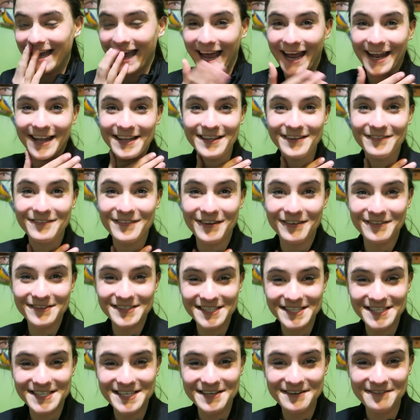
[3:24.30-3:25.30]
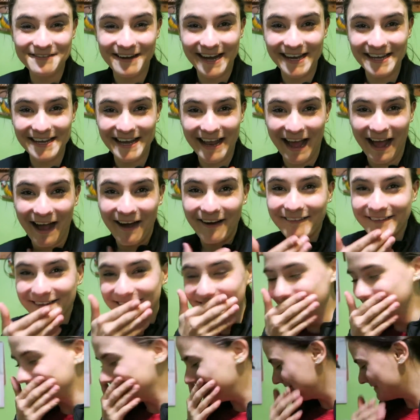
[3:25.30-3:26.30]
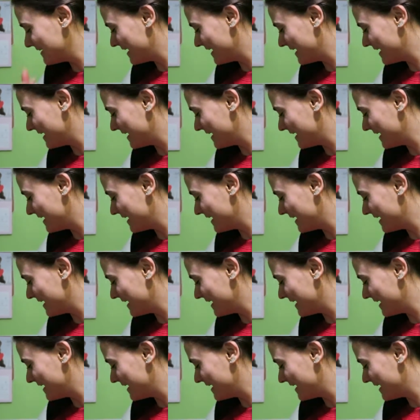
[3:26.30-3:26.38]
I don't even know what to do